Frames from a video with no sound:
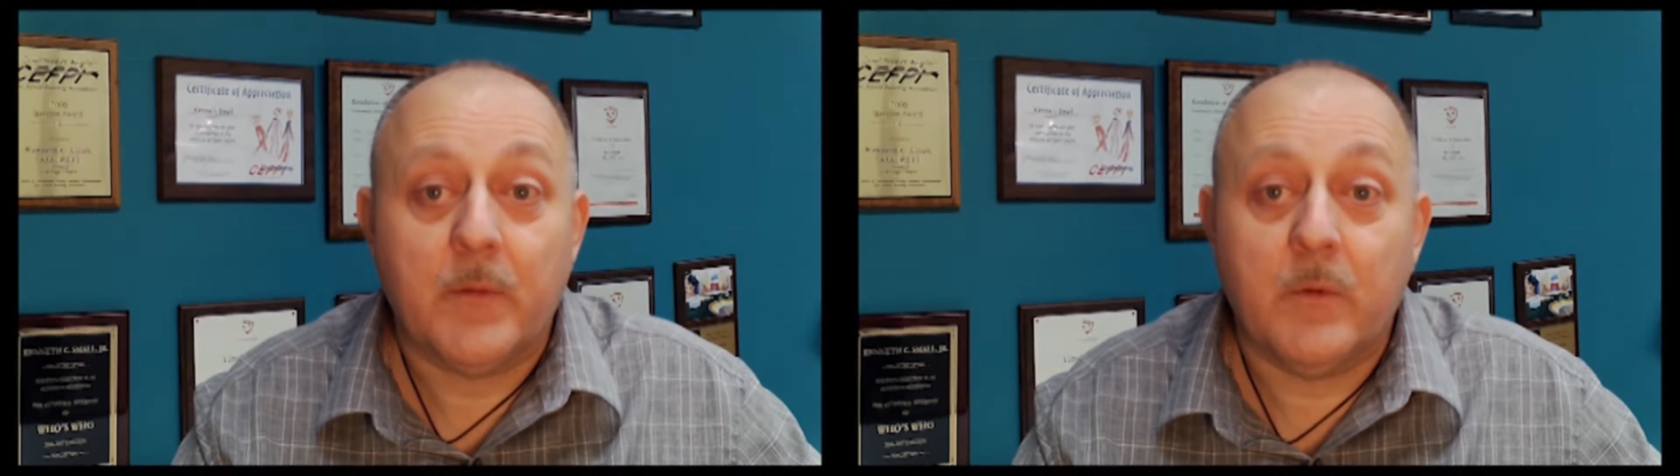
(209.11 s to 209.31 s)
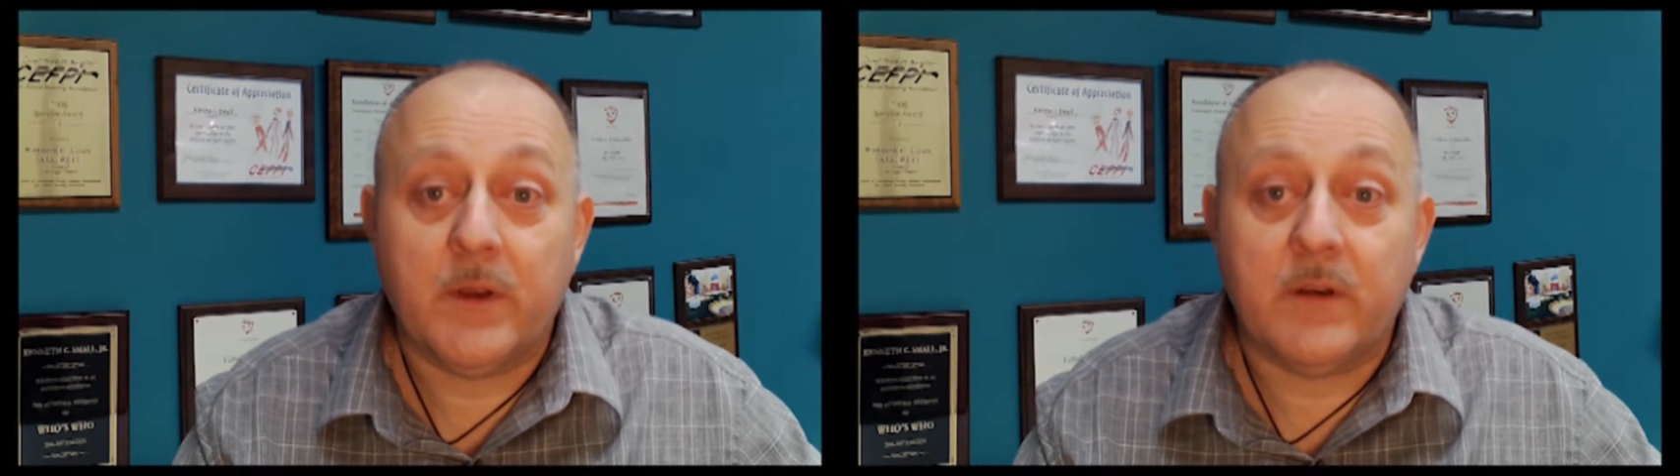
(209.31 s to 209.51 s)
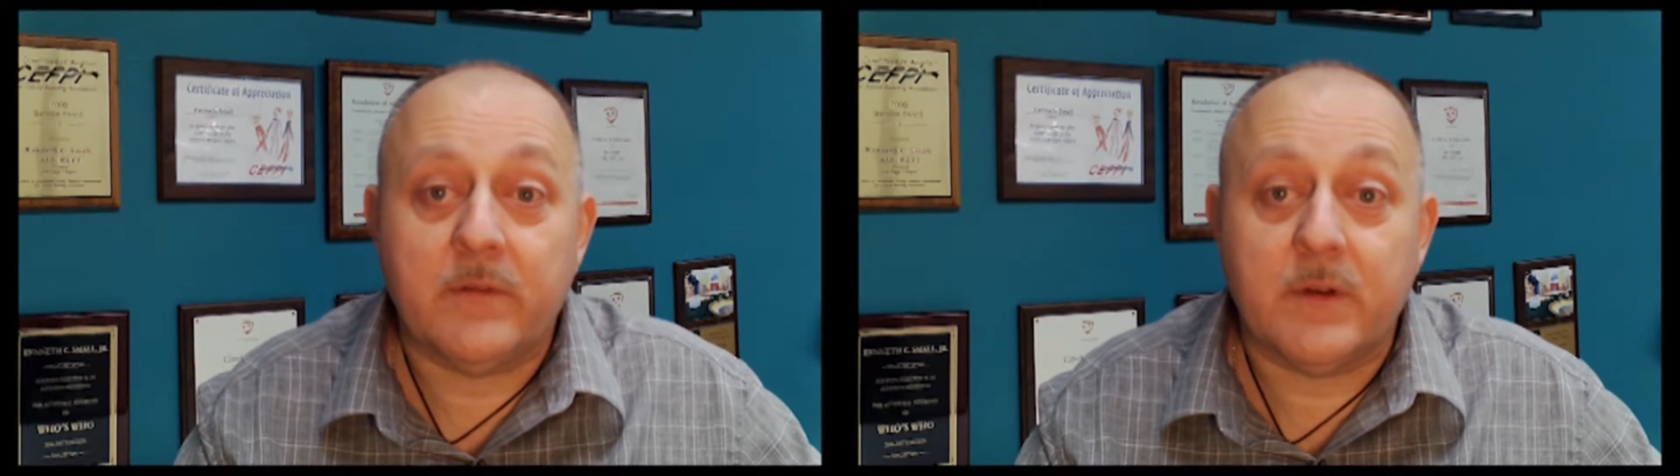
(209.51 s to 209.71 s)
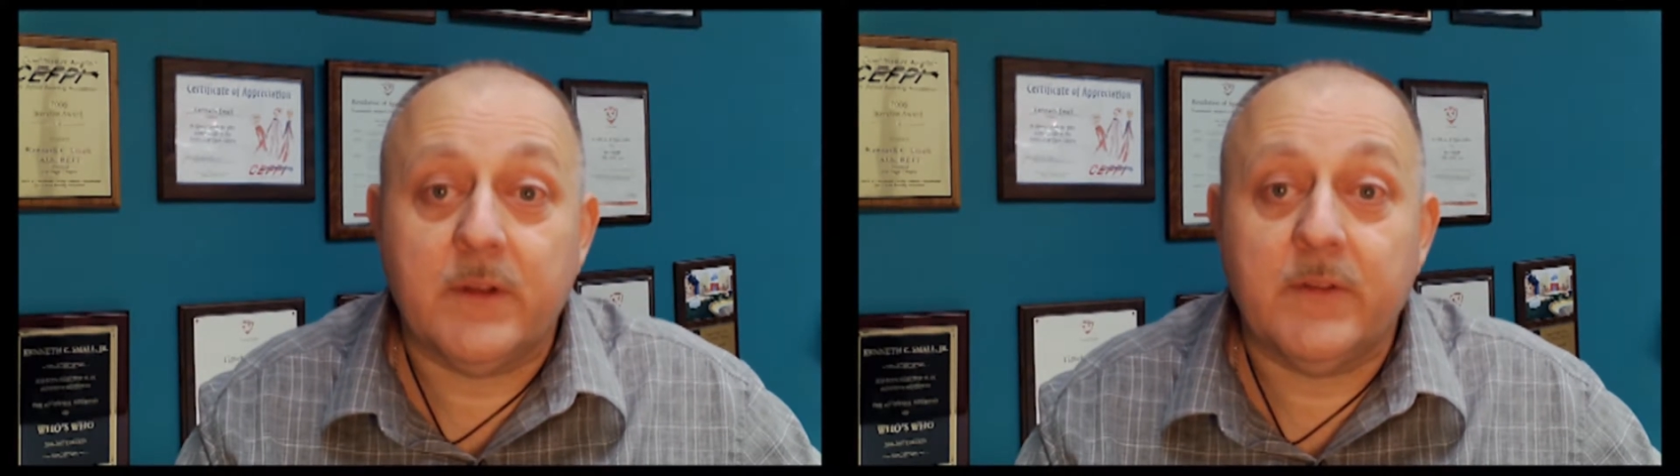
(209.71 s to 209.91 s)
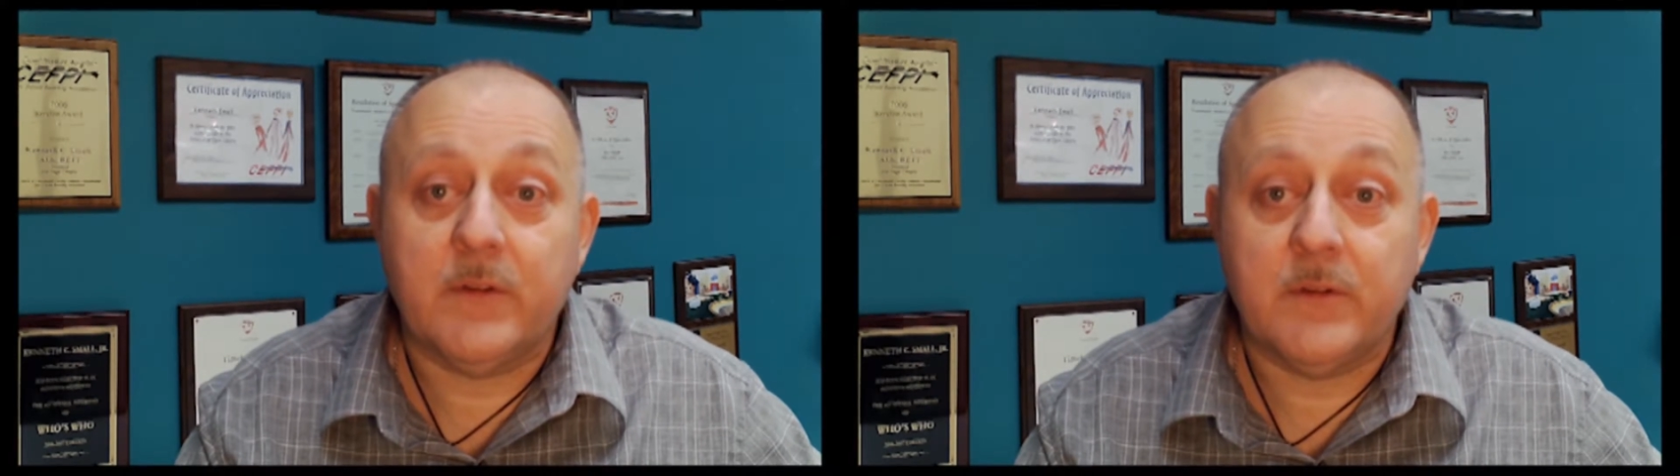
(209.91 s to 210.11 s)
whatever
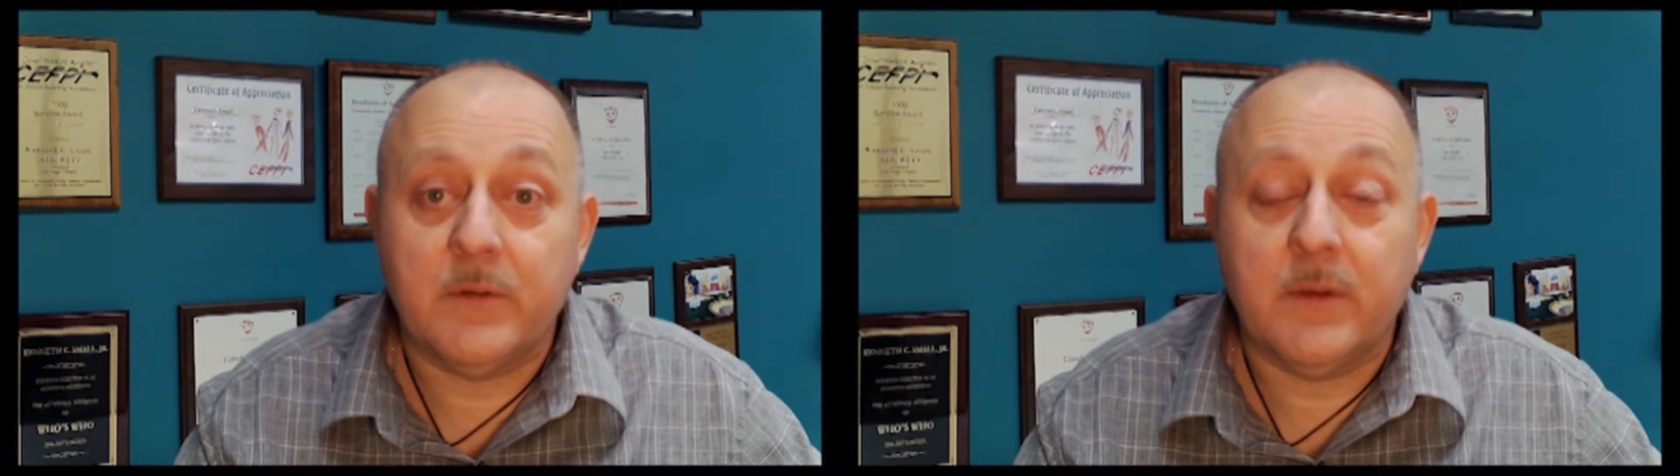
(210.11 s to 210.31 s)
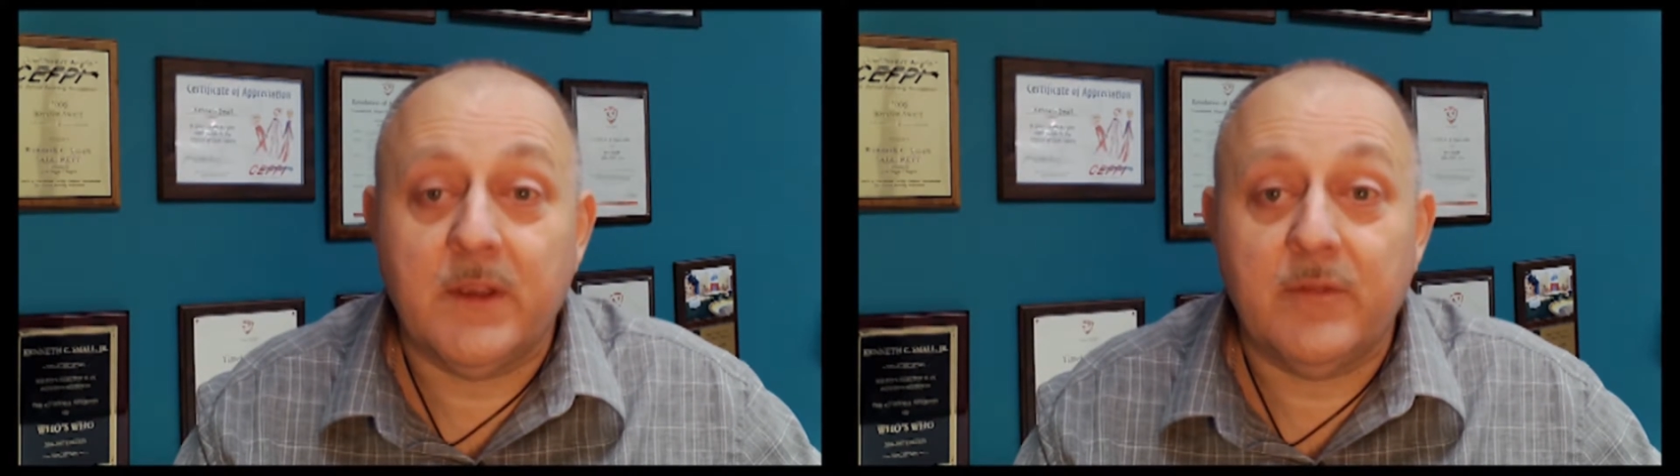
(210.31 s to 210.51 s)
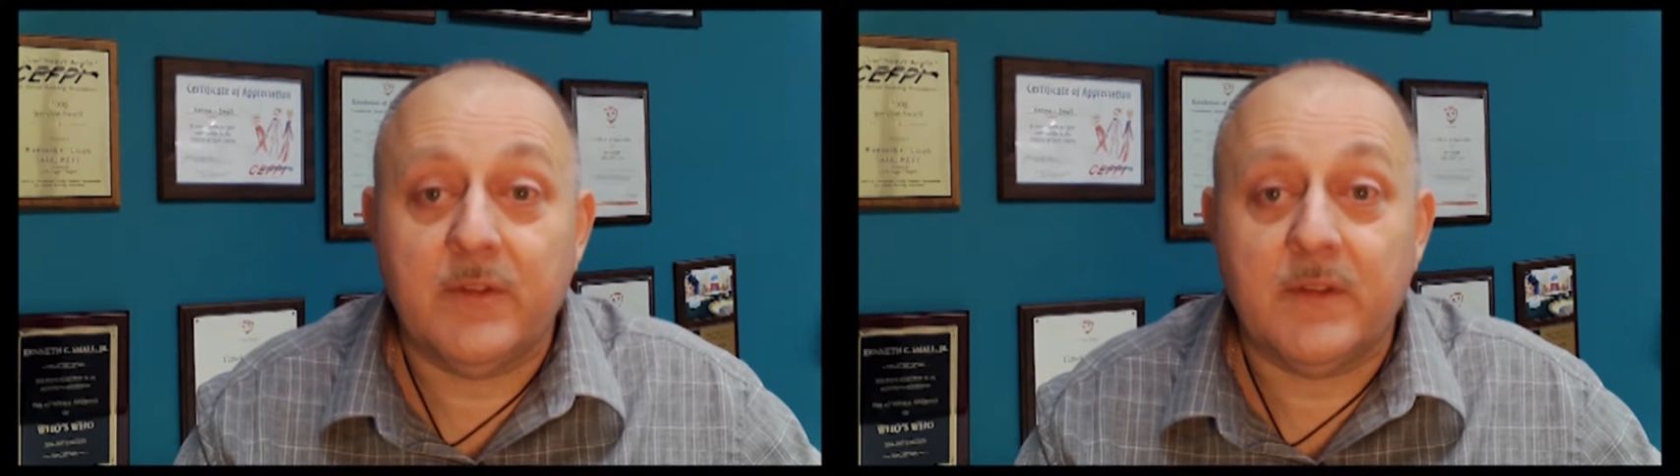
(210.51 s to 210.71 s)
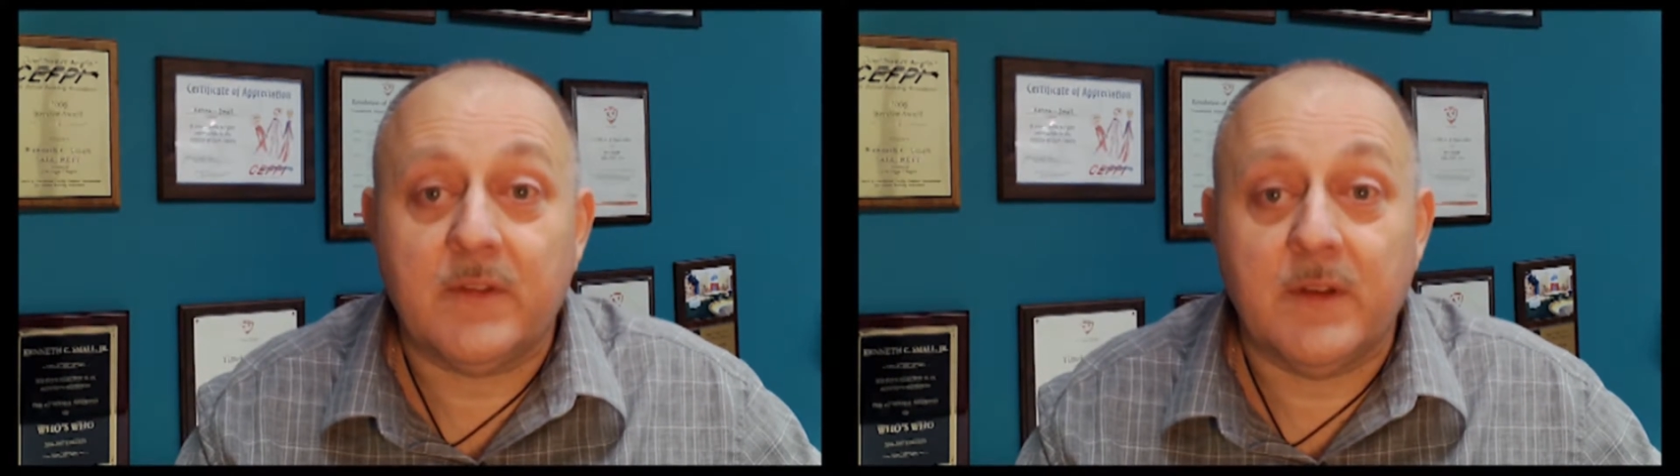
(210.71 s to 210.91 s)
else you're doing if it's